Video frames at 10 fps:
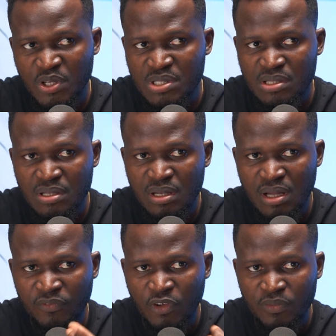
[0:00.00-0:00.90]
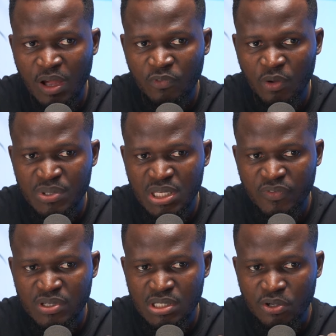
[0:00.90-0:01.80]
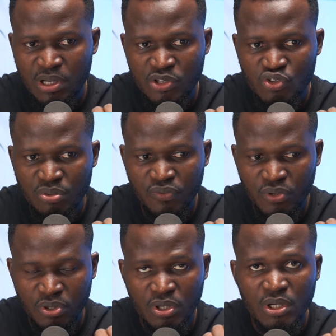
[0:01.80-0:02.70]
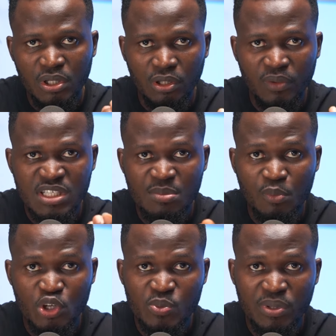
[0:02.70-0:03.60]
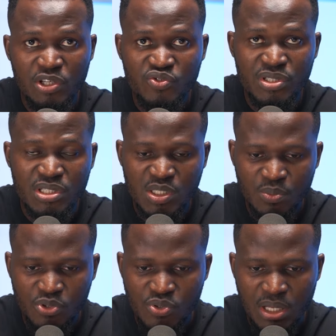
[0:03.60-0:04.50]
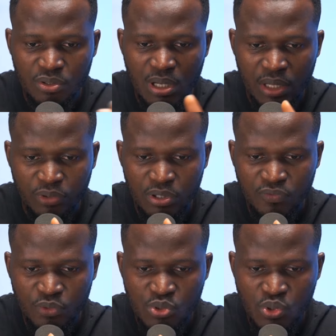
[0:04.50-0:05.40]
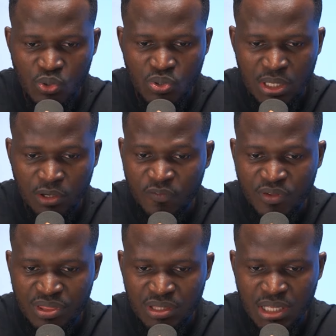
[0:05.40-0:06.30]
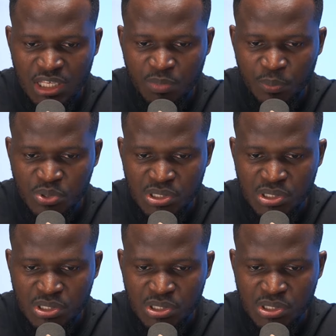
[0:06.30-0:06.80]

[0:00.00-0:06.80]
not been given single entry before. They always give me multiple entries 6 months. So I don't even think they give people